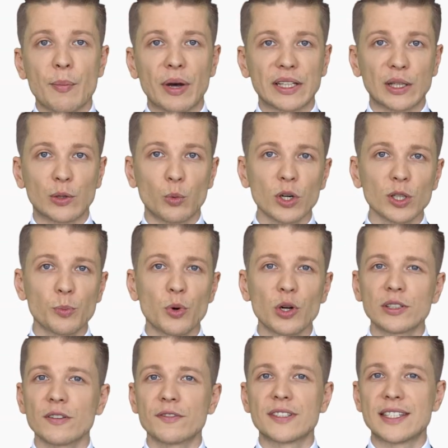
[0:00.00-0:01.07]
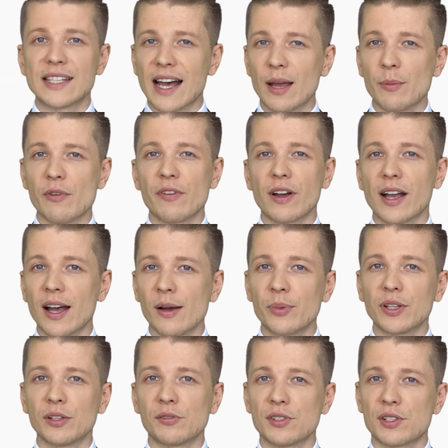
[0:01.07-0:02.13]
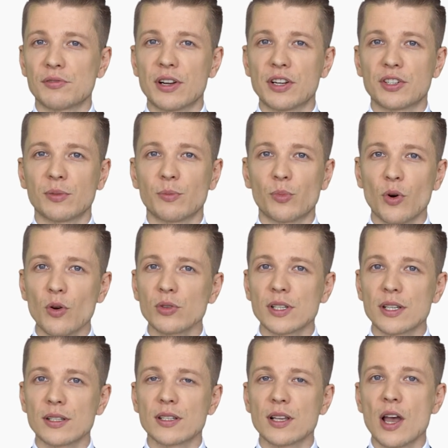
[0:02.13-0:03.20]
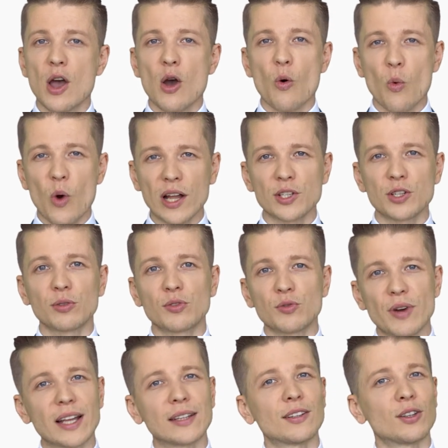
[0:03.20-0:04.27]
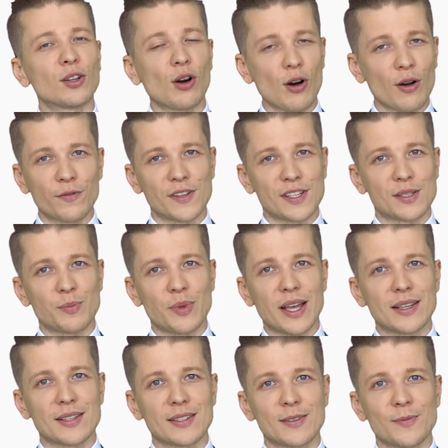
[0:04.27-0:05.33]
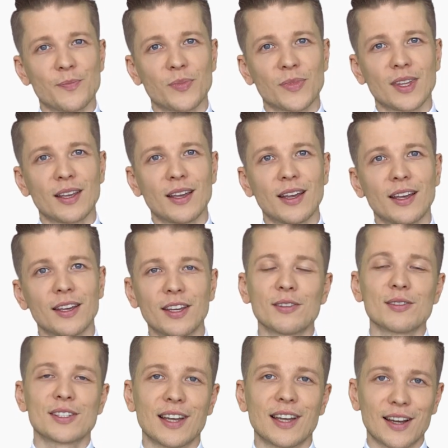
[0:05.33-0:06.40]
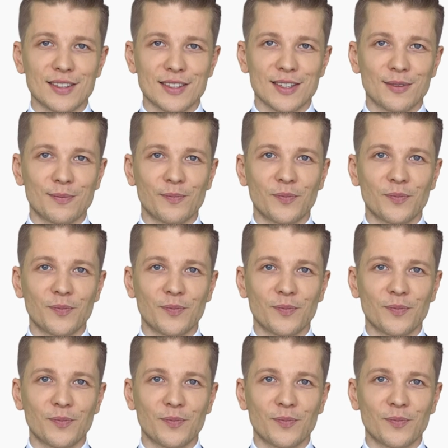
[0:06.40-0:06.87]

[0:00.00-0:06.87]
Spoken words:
But at what point of time of a company registration process one should rent an office space? Here answer.